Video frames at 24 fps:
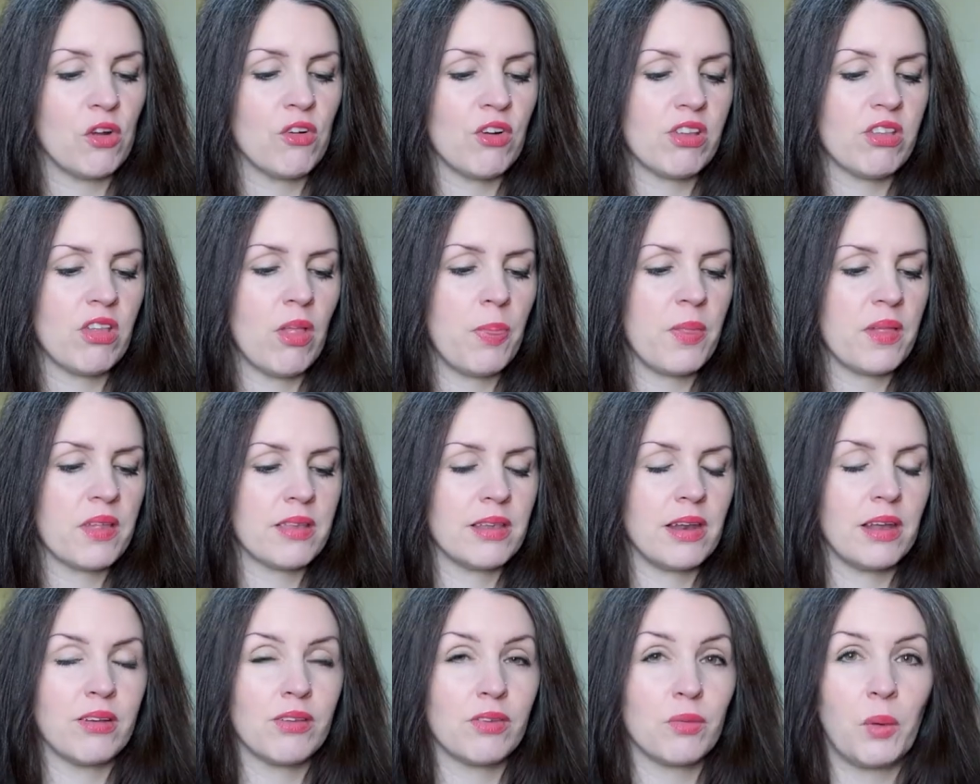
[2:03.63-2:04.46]
I said this
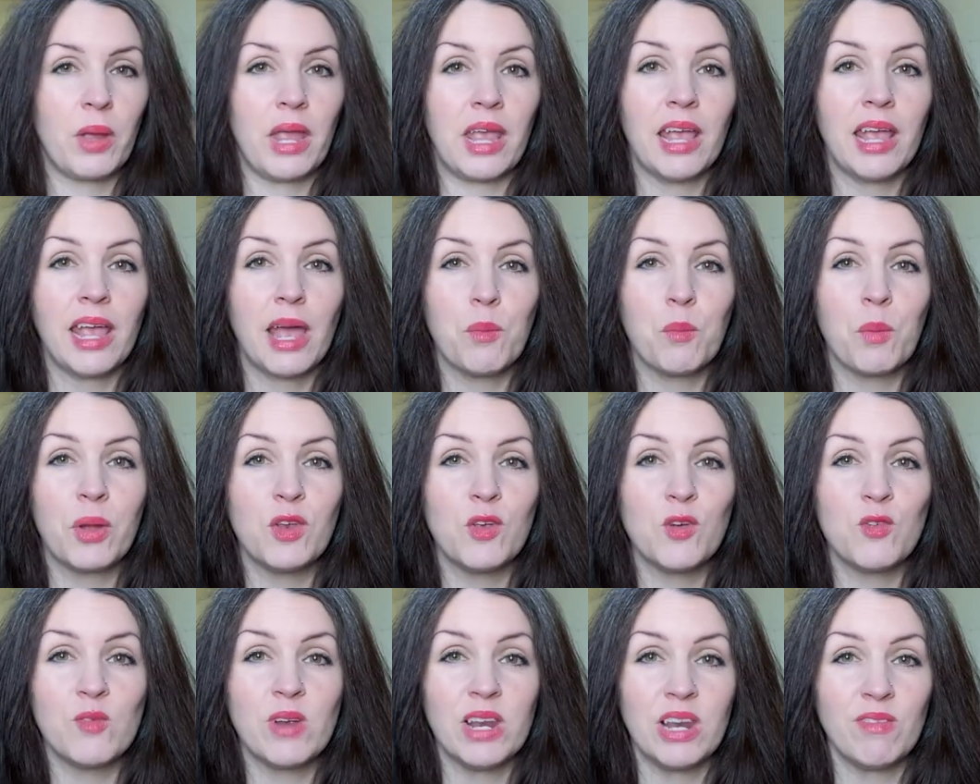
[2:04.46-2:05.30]
last week. And when
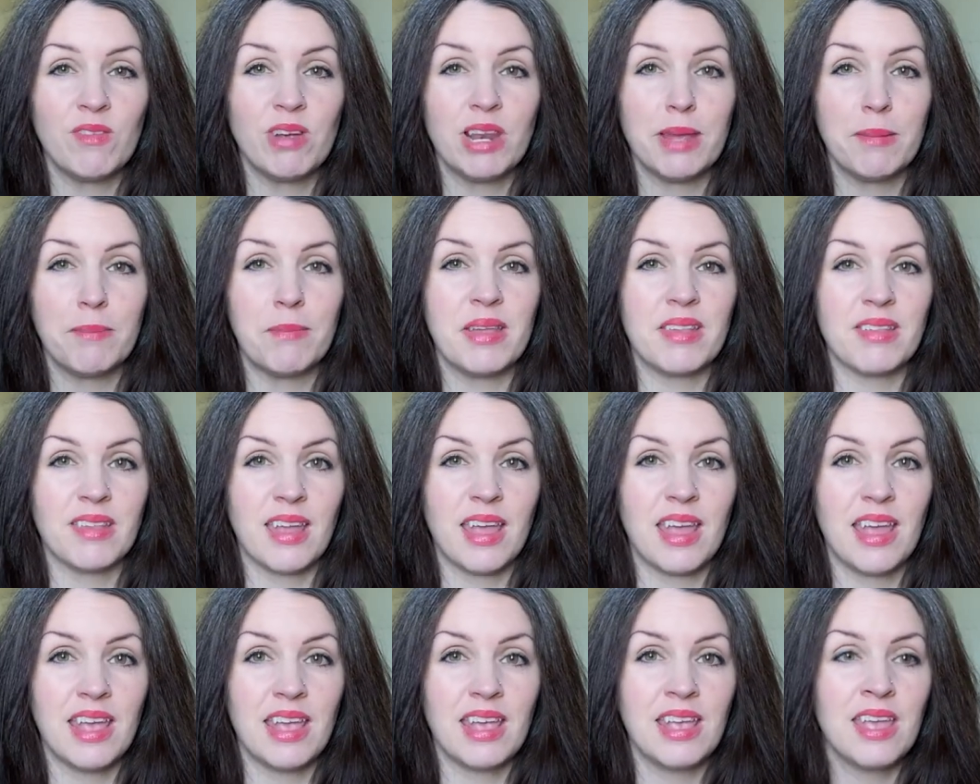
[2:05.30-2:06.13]
you're really, really
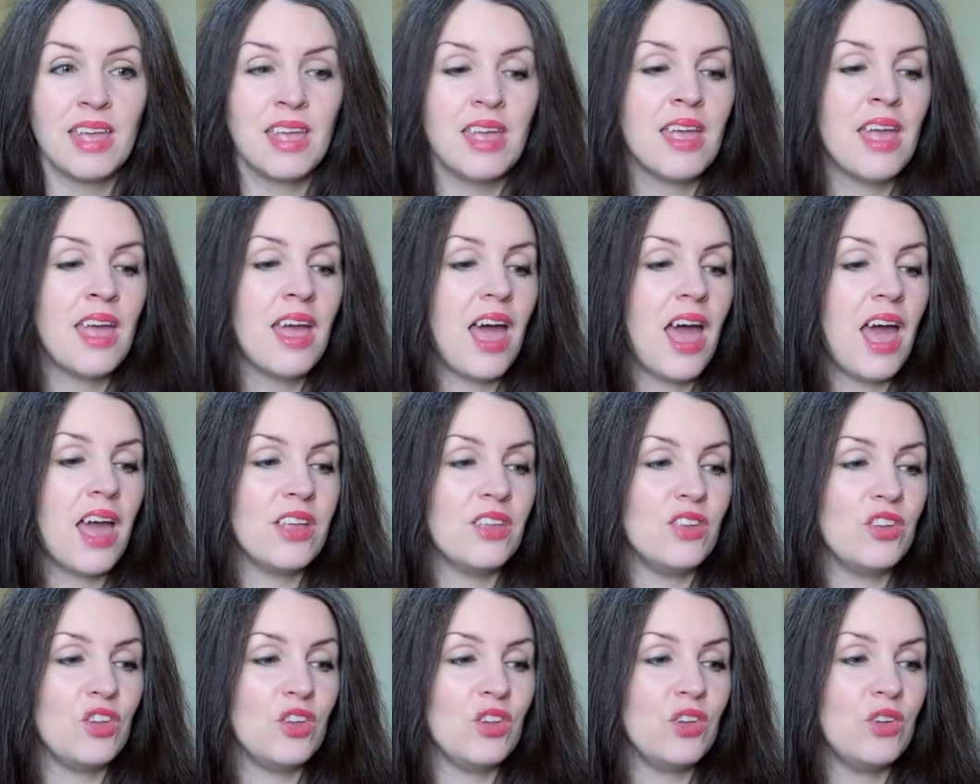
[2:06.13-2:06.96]
busy,
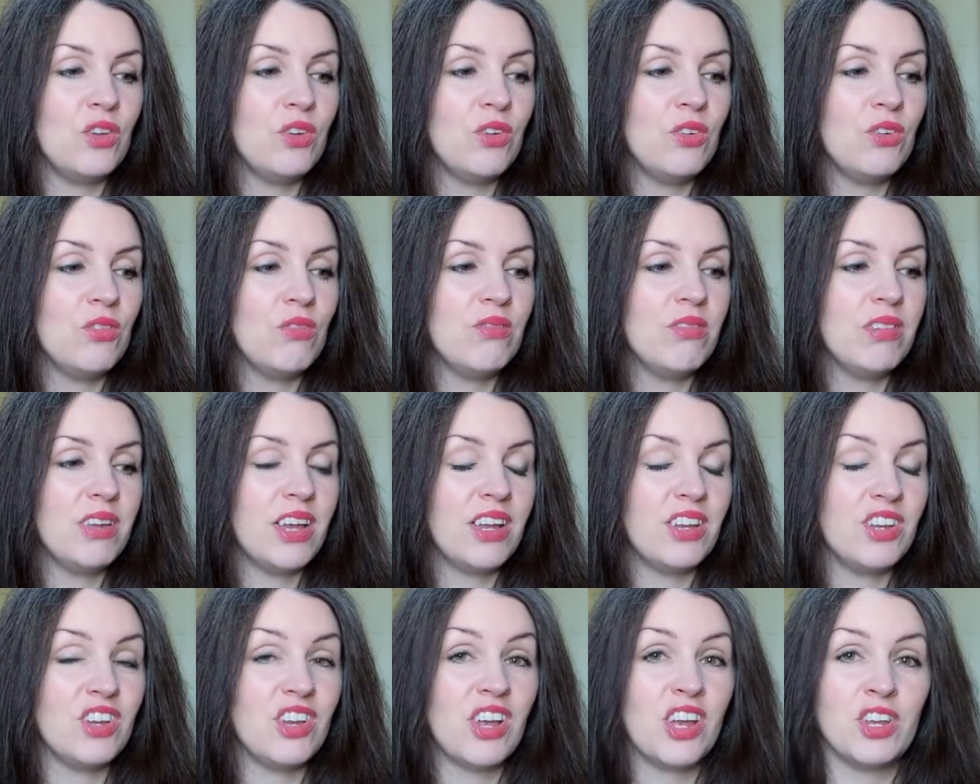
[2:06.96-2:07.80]
you
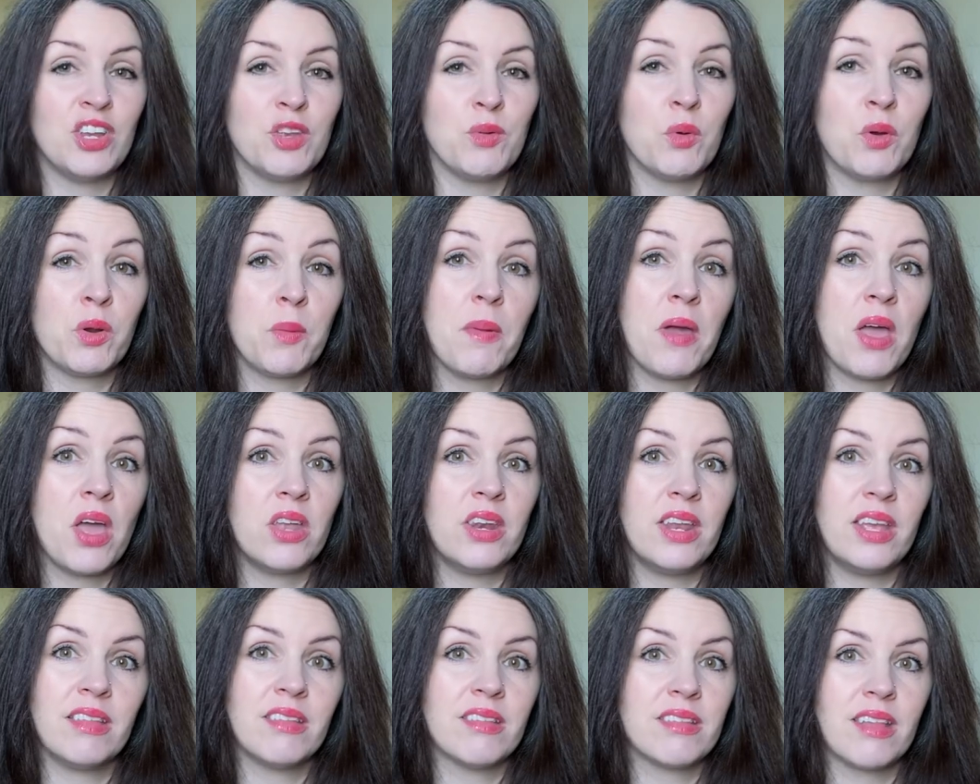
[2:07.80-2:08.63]
and you want to burn
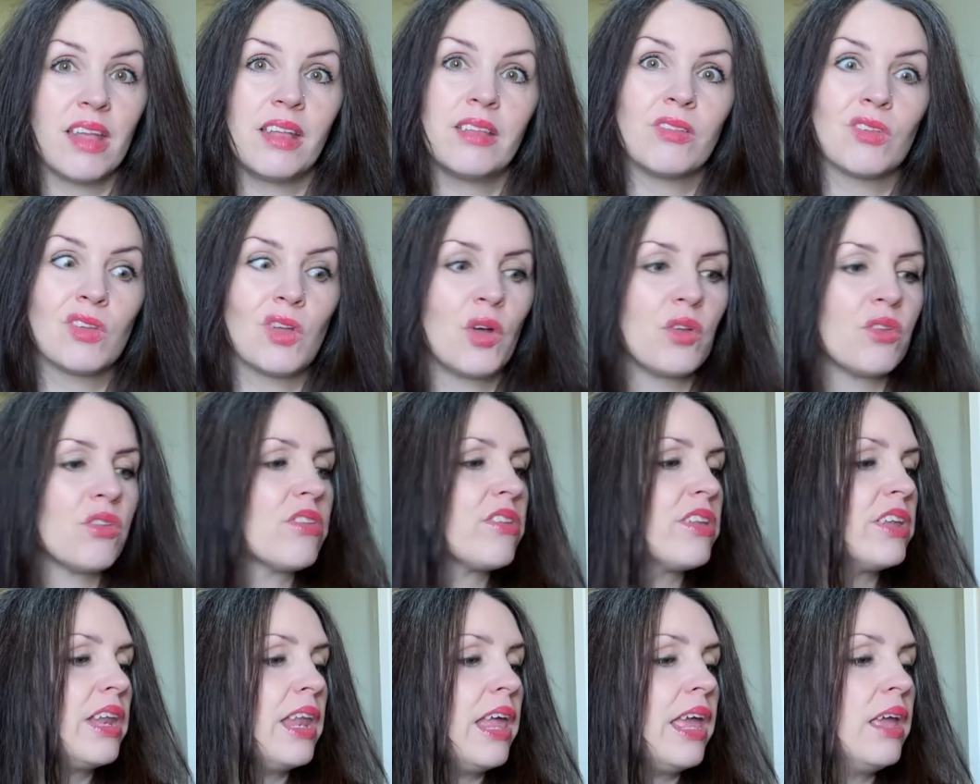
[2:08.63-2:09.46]
incense
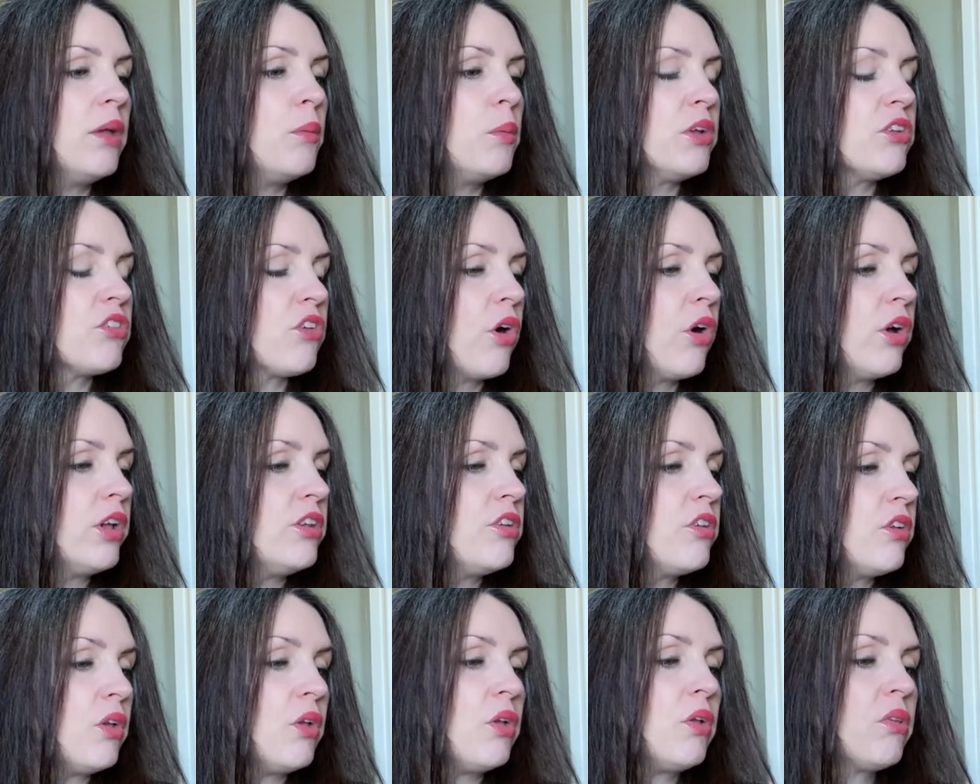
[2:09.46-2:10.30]
constantly, which I
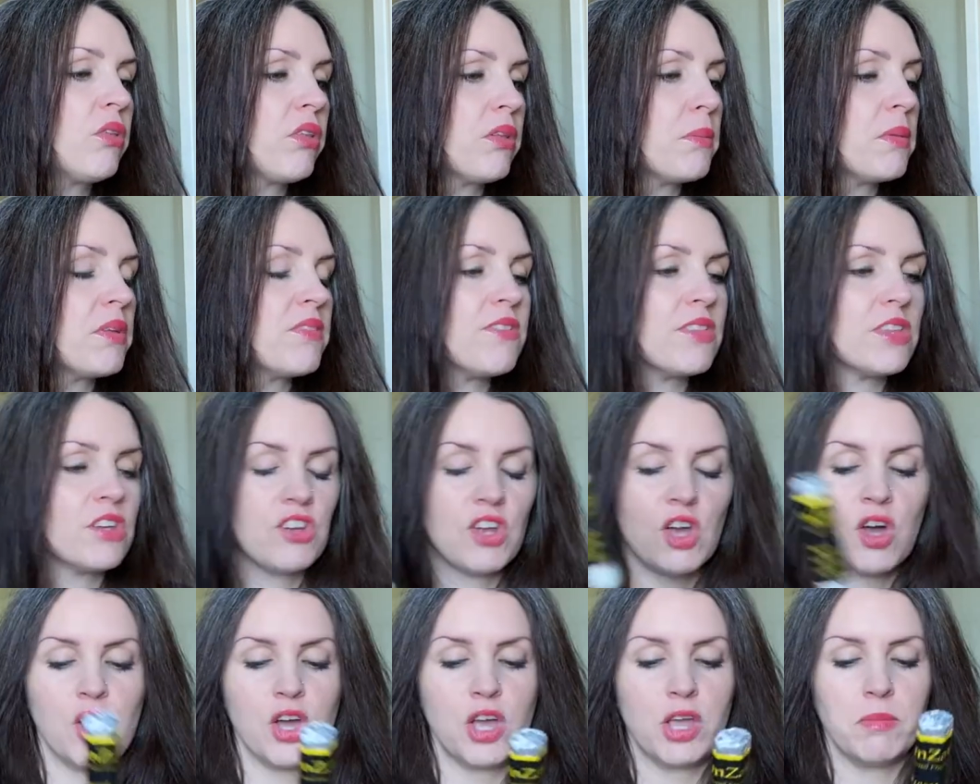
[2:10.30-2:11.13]
do some of the
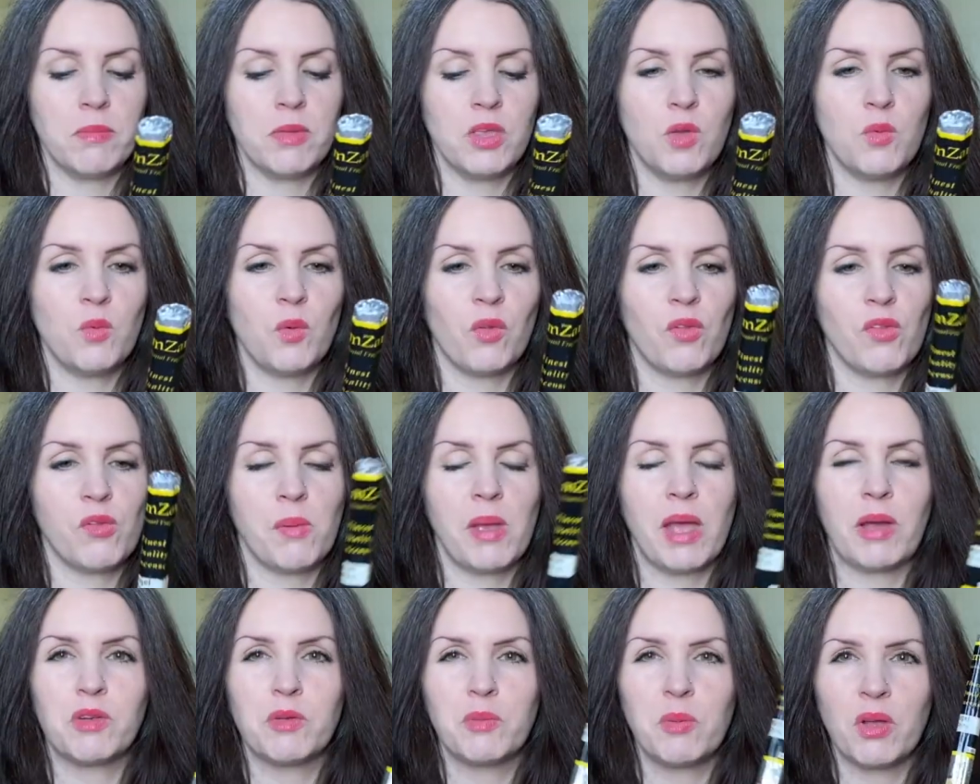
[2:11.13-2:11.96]
time, you want to be
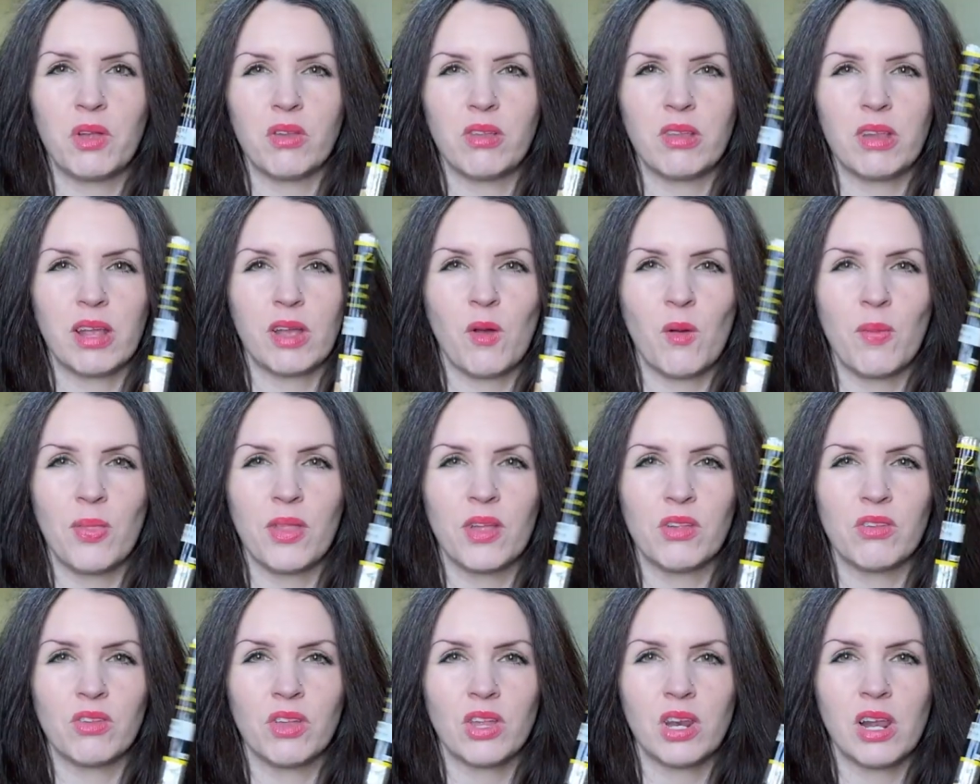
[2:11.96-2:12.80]
able to put a stick on
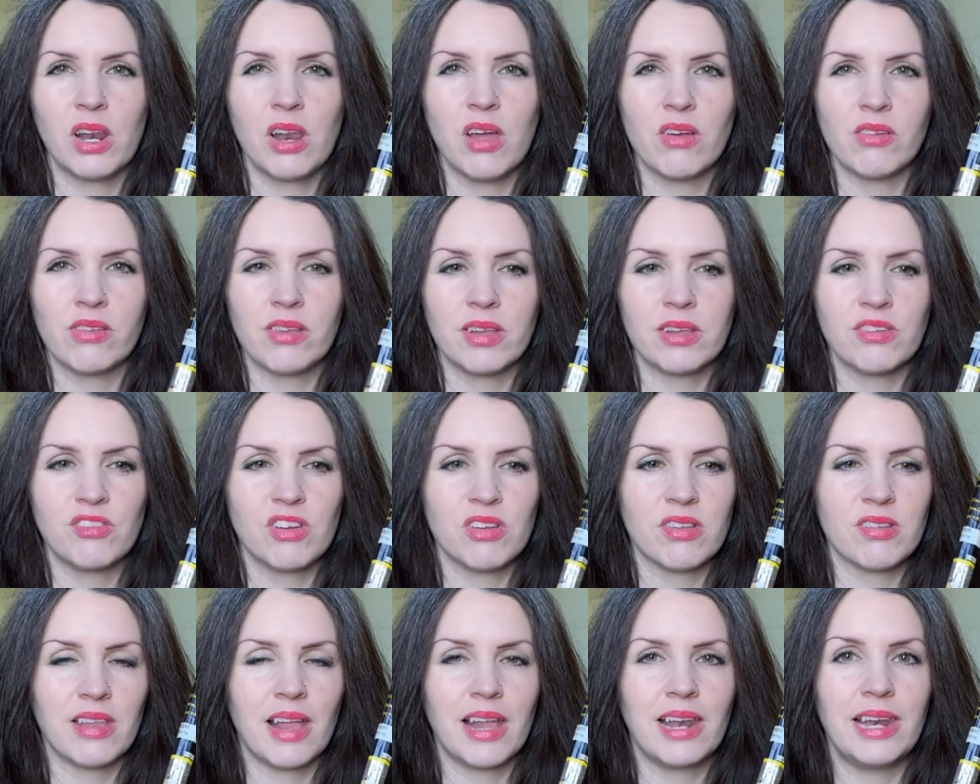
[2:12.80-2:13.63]
that's going to last
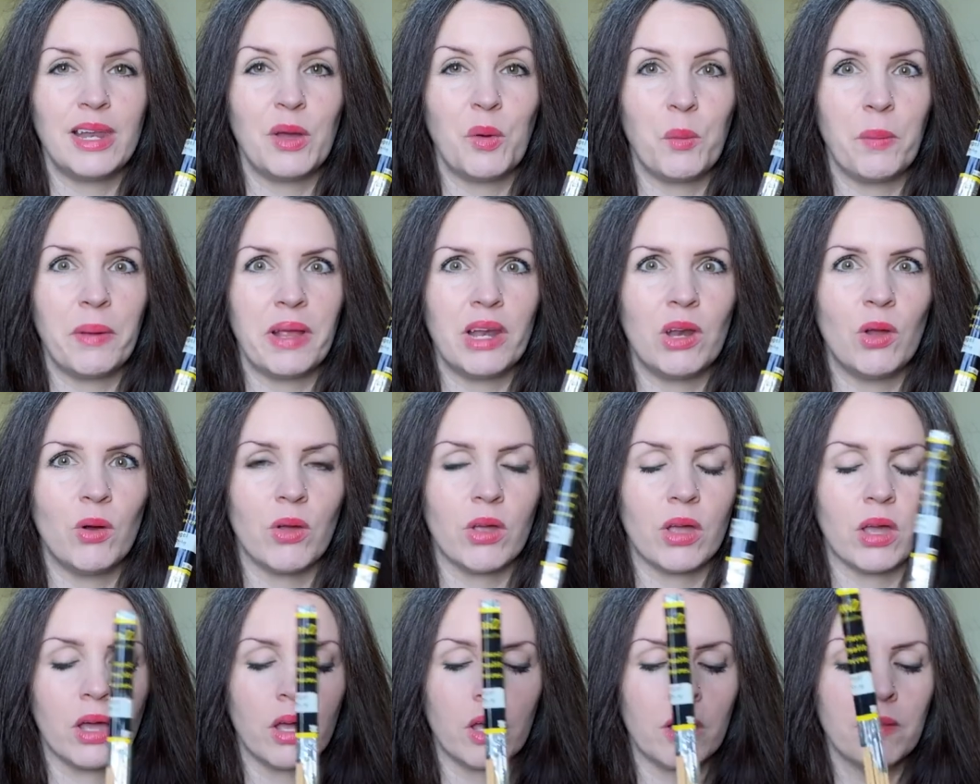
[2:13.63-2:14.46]
just that little bit
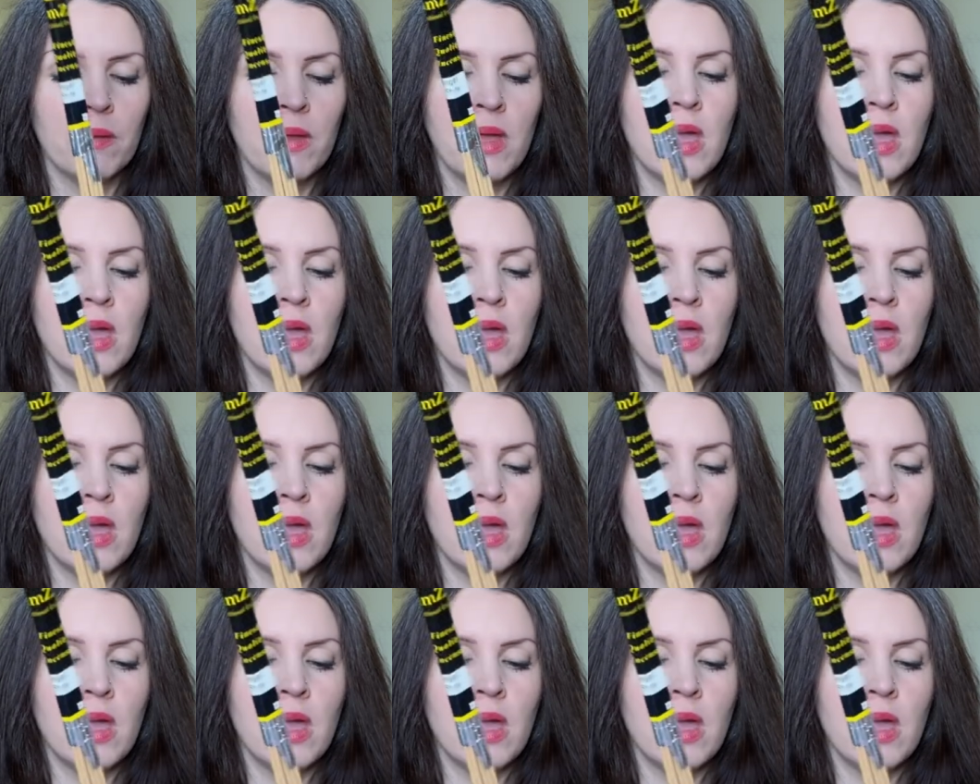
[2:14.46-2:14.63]
longer.